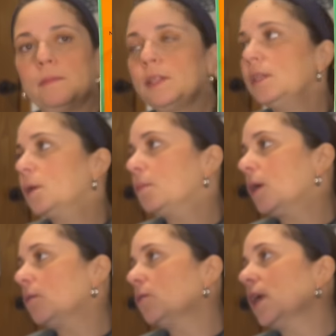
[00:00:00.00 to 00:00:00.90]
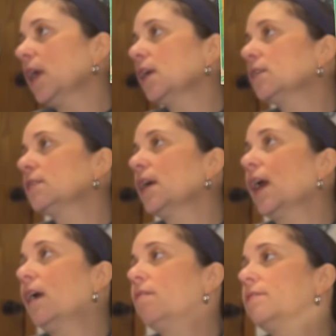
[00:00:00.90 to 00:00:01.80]
These I probably will hang because I
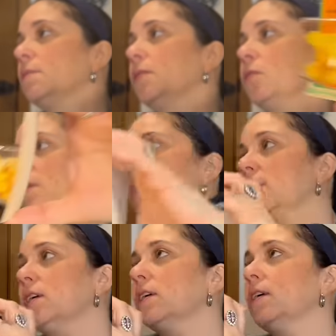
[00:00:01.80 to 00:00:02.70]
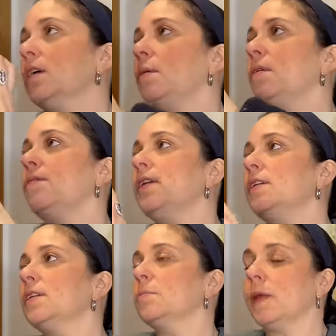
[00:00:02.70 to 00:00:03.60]
have similar ones here. It'd be fun
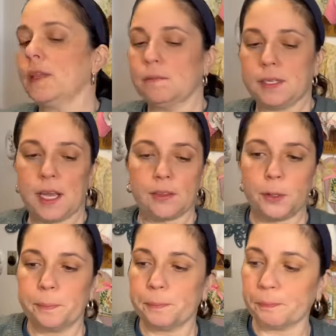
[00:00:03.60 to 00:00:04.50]
to display them together.